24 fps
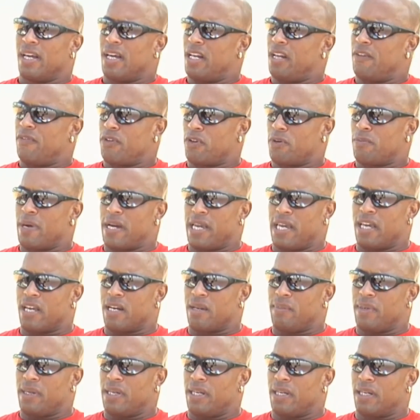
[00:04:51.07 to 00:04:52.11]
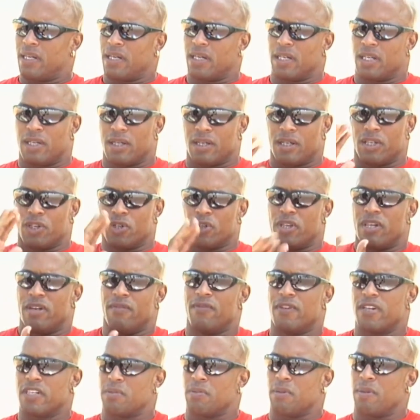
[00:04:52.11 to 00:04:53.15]
And if you're my enemy, you're the
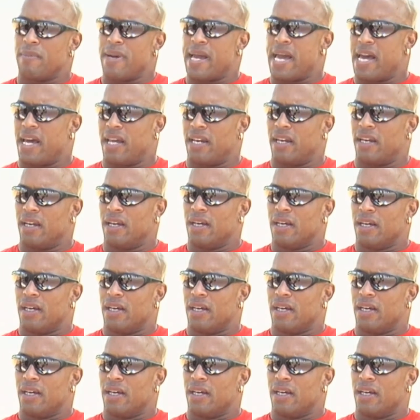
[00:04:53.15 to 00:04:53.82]
invisible man.